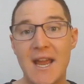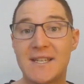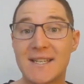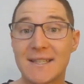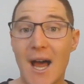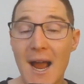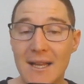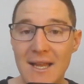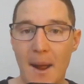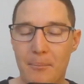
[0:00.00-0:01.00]
This is
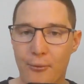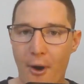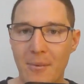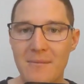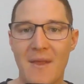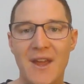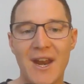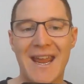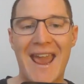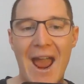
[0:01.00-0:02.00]
likely a problem that they're
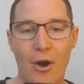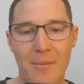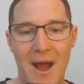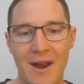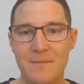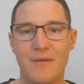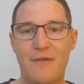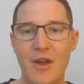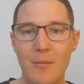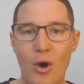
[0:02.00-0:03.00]
going to care about.
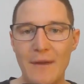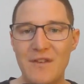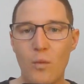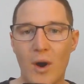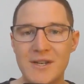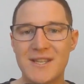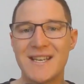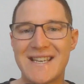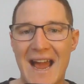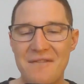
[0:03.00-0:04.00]
Furthermore, if you watch
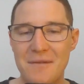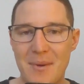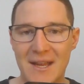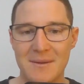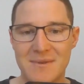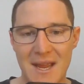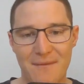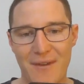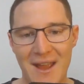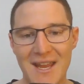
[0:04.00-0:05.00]
the David Beckham
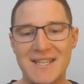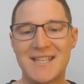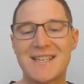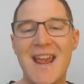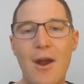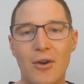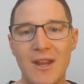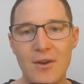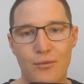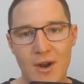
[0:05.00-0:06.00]
deepfake, it's
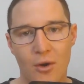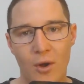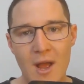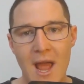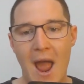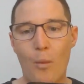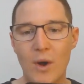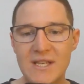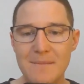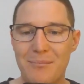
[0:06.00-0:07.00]
scarily real. And
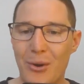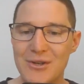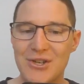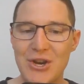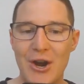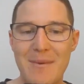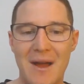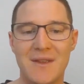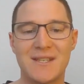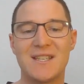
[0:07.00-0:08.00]
what's important to note
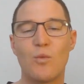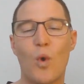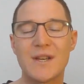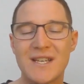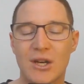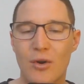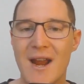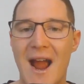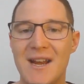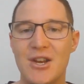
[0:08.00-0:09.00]
about this is it wasn't
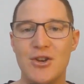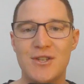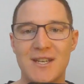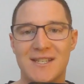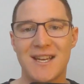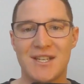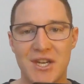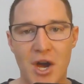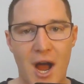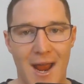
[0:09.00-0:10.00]
created using
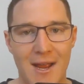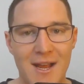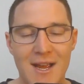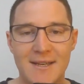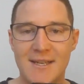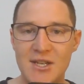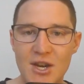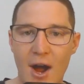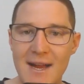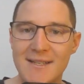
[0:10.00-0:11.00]
CGI.
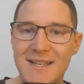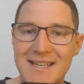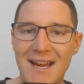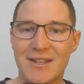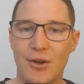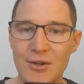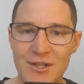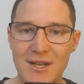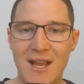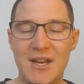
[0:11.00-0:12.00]
CGI is the
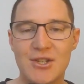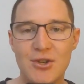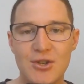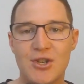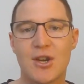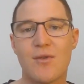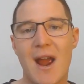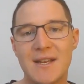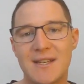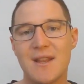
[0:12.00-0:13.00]
technology that is used to
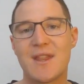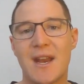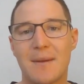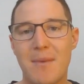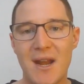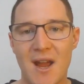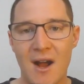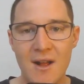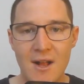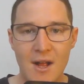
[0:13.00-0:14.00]
create synthetic
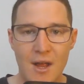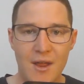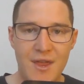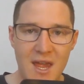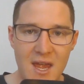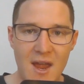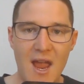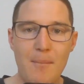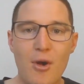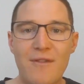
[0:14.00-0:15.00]
media.
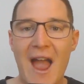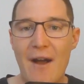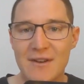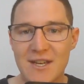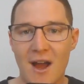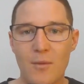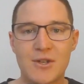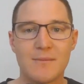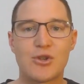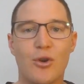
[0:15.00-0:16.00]
The movie Avatar,
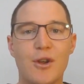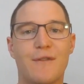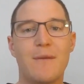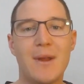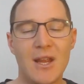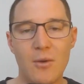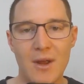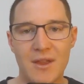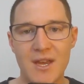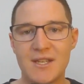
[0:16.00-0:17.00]
which I'm sure you're familiar
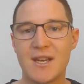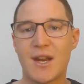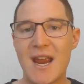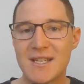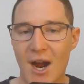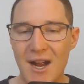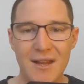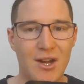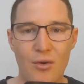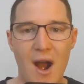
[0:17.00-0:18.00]
with, is
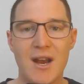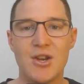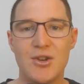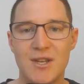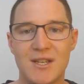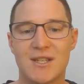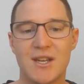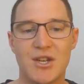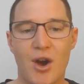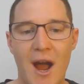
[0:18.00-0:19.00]
entirely created using
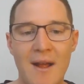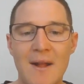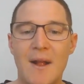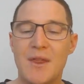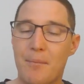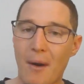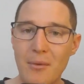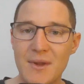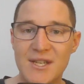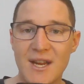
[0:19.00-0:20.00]
CGI. The
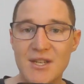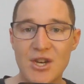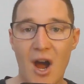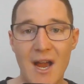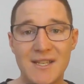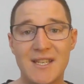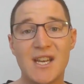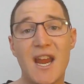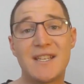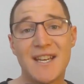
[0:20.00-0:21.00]
problem with CGI
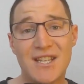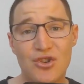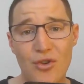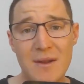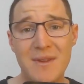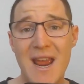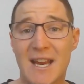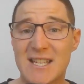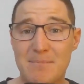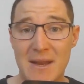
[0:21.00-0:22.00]
is it's extremely
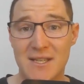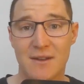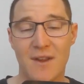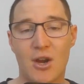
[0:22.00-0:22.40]
expensive.